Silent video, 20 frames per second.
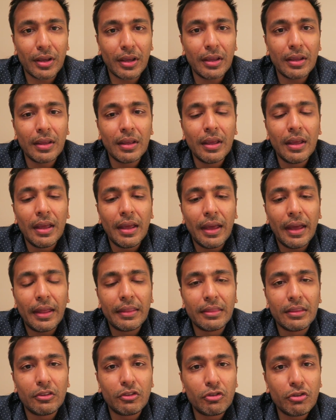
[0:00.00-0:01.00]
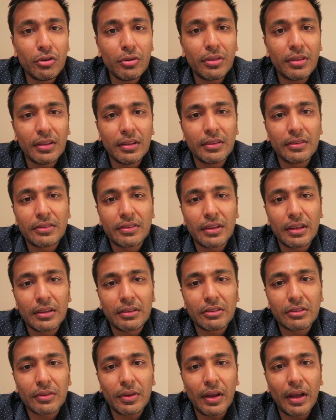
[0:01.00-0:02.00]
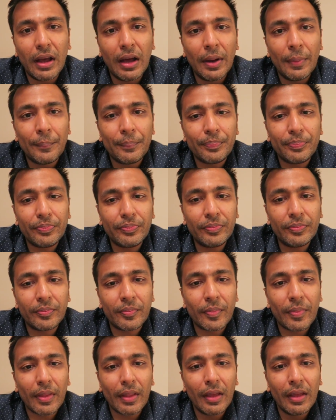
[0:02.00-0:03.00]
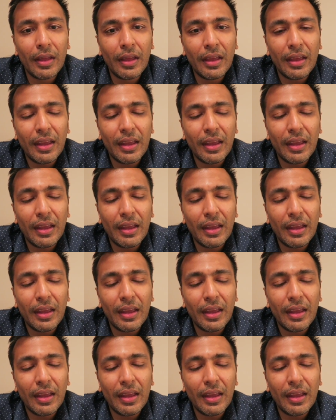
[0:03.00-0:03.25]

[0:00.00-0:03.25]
Okay, and the truth is that